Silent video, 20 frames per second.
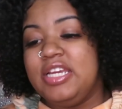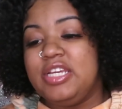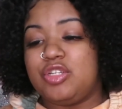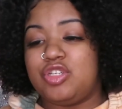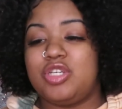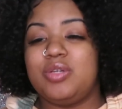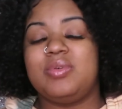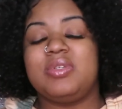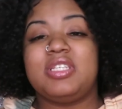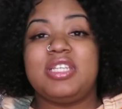
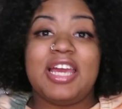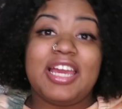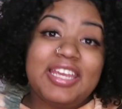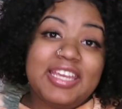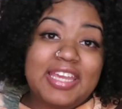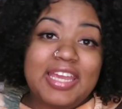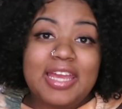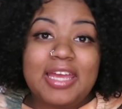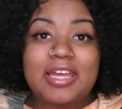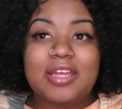She was like,
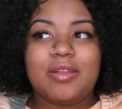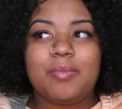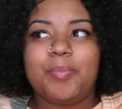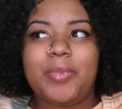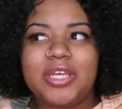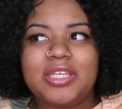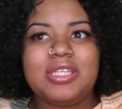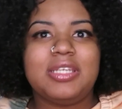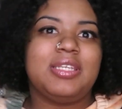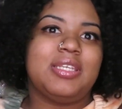yeah,
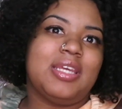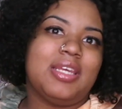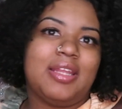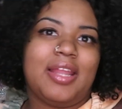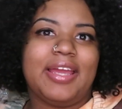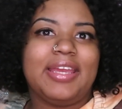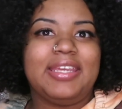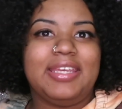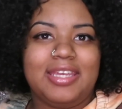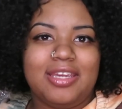basically saying
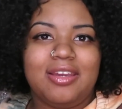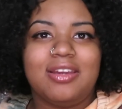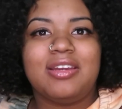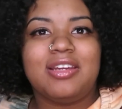like, yeah,